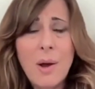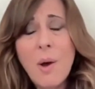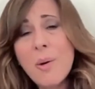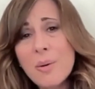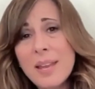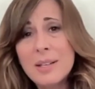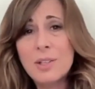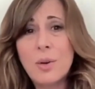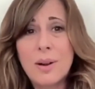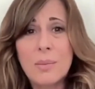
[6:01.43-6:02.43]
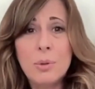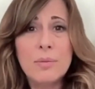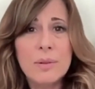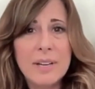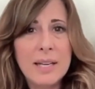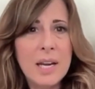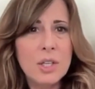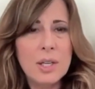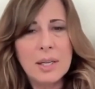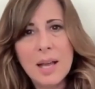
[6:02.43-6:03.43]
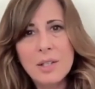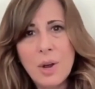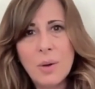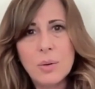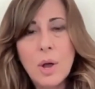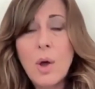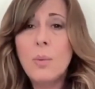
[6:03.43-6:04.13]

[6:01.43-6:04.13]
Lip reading: Oh, they get to go on a beautiful vacation and I don't.